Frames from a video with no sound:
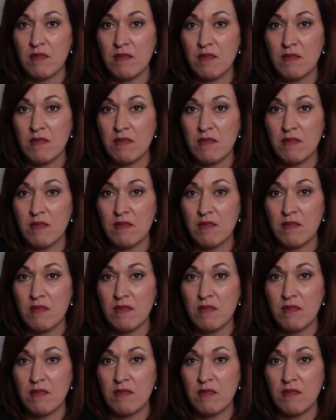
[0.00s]
constituents,
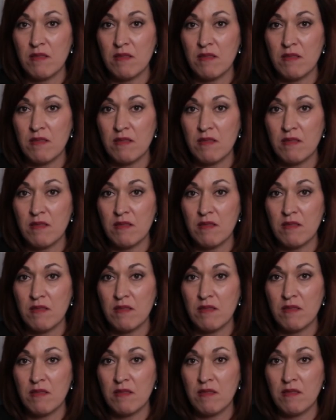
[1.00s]
as
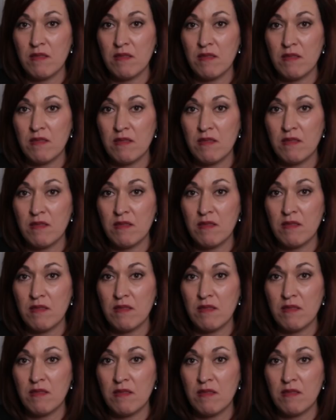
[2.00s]
well as
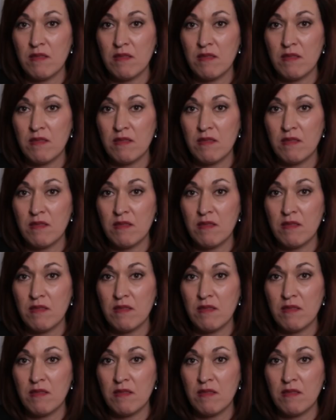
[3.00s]
many
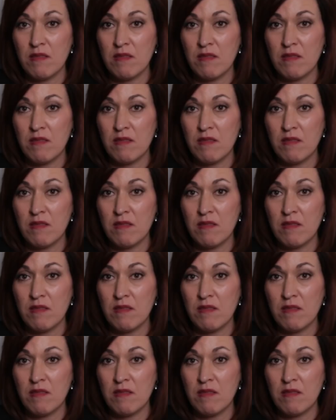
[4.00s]
across